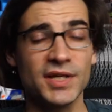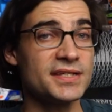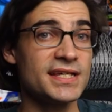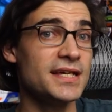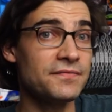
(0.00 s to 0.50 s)

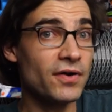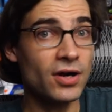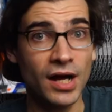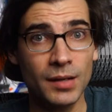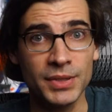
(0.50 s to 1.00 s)
Because if
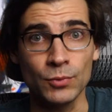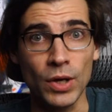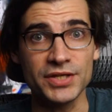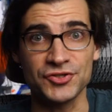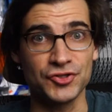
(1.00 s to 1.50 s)
our hobby
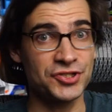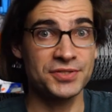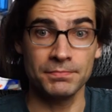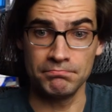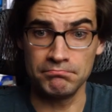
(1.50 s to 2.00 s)
was
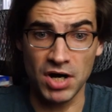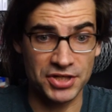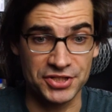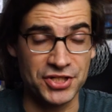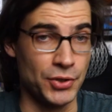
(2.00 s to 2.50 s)
just
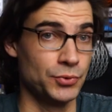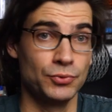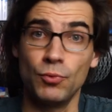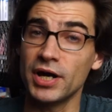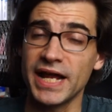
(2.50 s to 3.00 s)

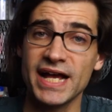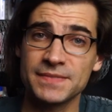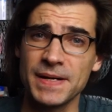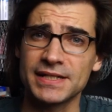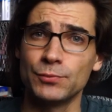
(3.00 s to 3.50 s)
monotone, one
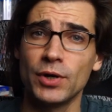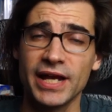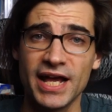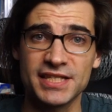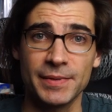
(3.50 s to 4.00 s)
aspect and
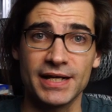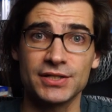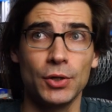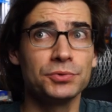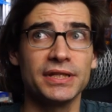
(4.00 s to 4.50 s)
one aspect
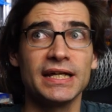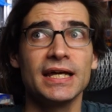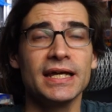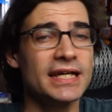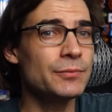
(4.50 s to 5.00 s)
only,
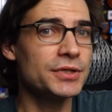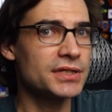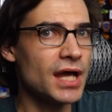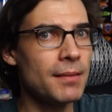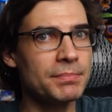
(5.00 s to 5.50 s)
it
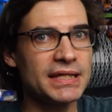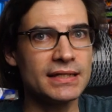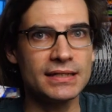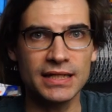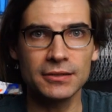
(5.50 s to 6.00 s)
would not be
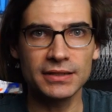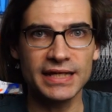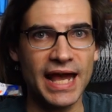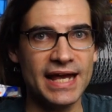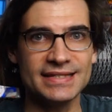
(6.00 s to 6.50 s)

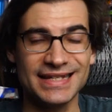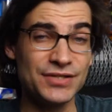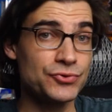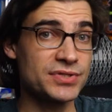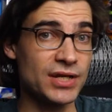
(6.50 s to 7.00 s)
nearly as
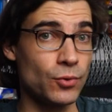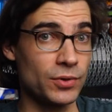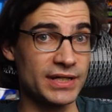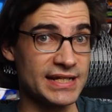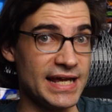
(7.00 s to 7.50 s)
interesting
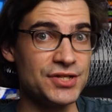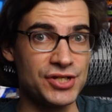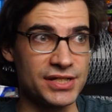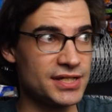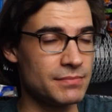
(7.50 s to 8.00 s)
or
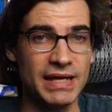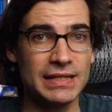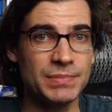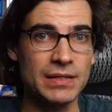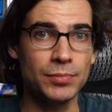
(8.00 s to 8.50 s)
engaging to the
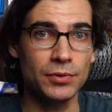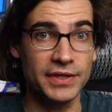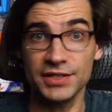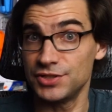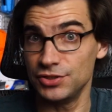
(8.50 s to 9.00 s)
many people
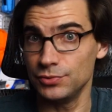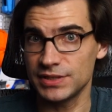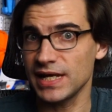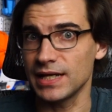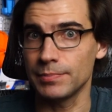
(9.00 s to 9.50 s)
that do
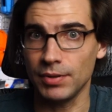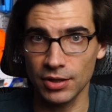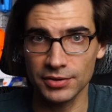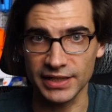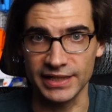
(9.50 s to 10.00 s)
take
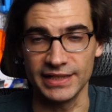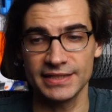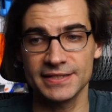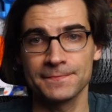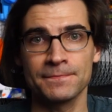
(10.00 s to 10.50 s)
part in
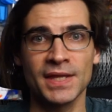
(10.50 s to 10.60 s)
it.